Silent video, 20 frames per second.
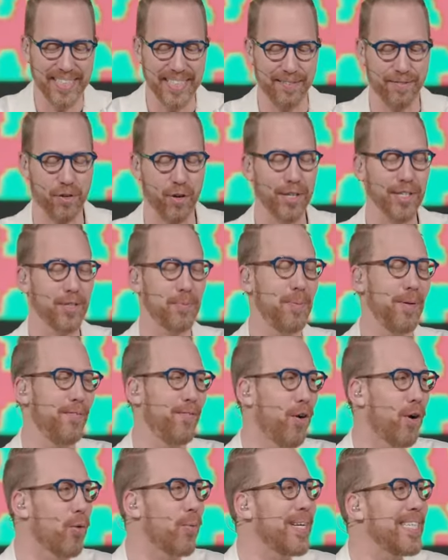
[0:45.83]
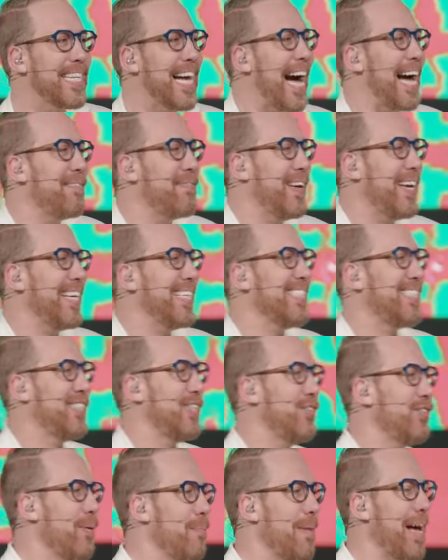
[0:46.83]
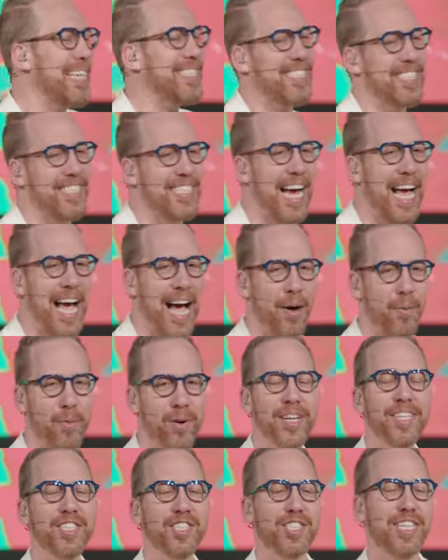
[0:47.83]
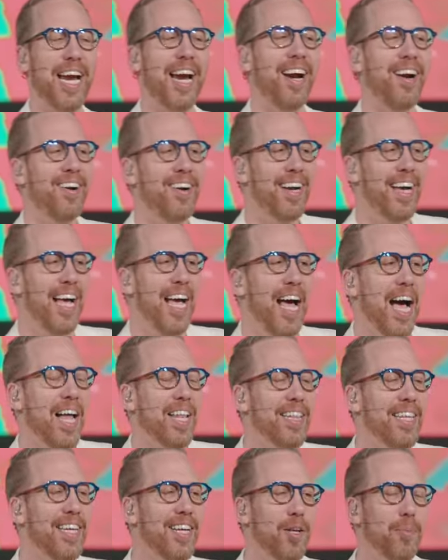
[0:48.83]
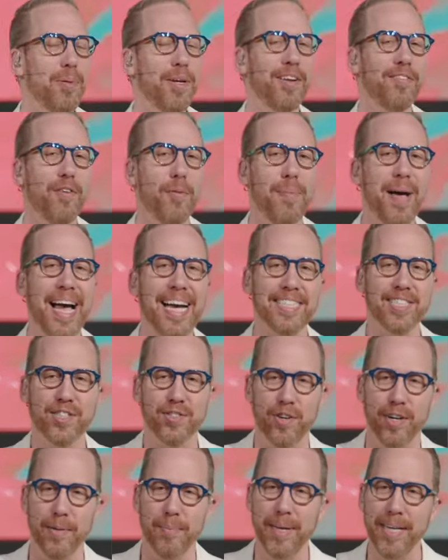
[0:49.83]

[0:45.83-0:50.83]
And of course, before we dive into the message, I, I want to share a little bit of a backstory.